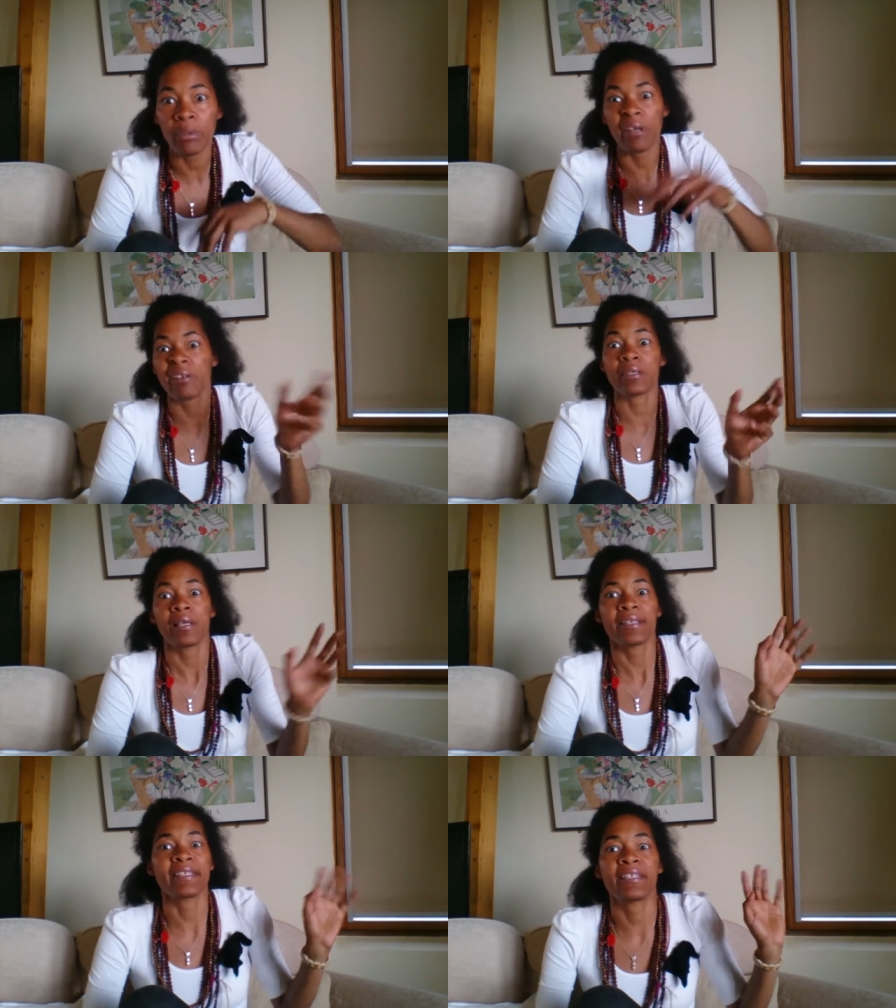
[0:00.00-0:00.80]
Because
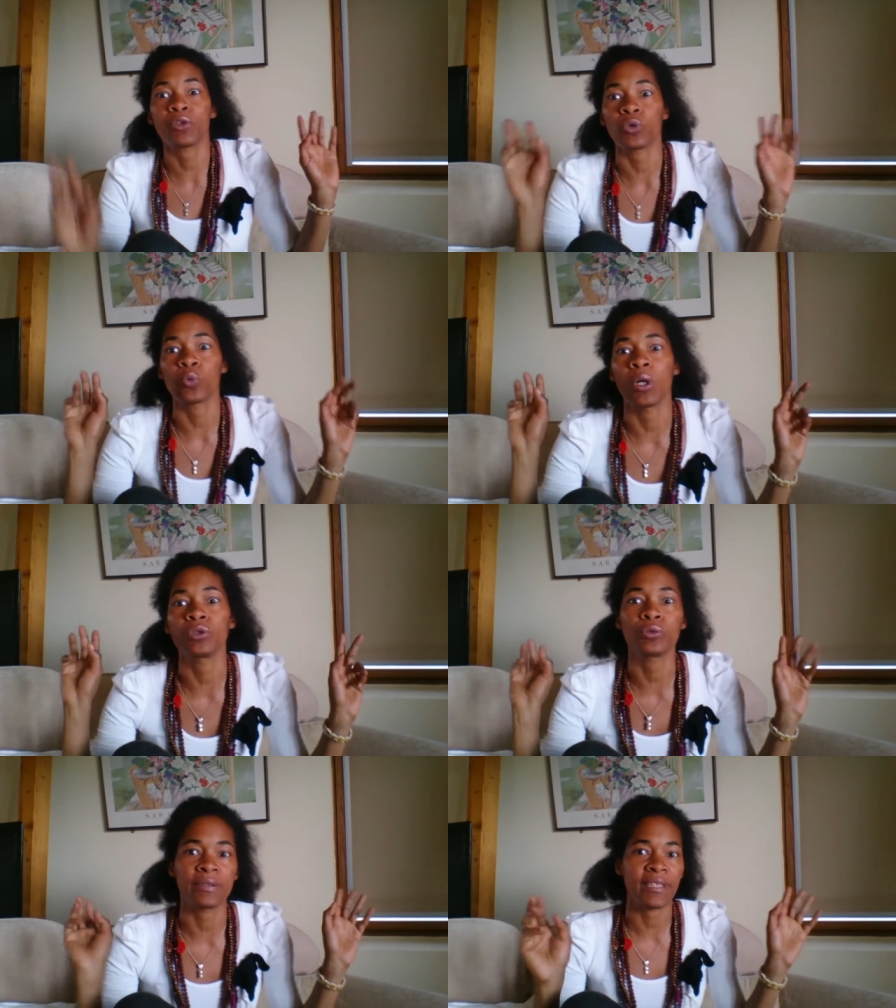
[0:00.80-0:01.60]
they don't
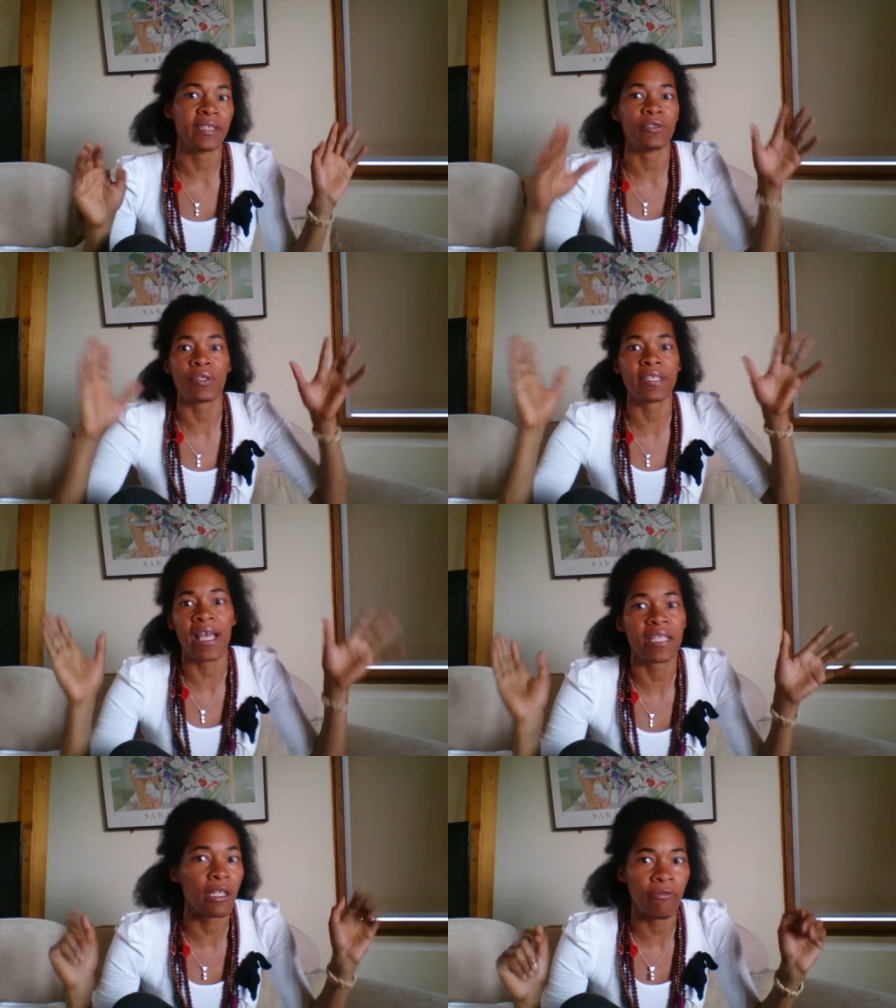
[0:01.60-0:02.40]
want to say these are
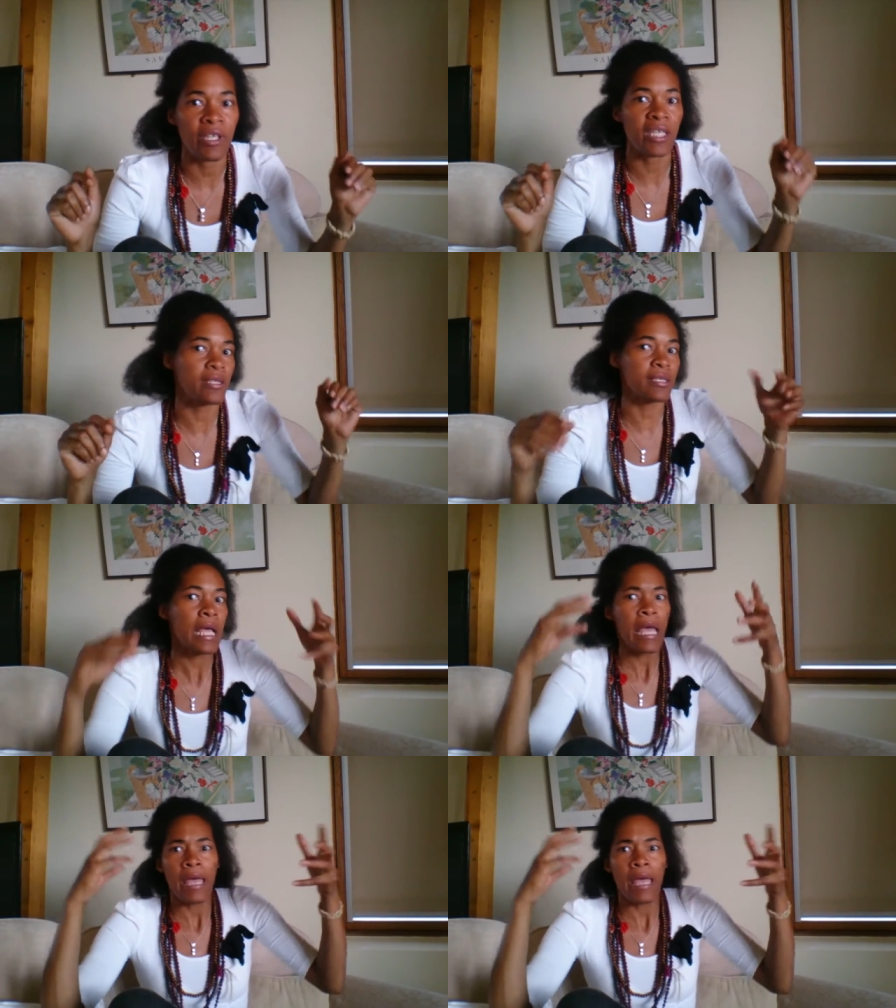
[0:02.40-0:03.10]
psychic things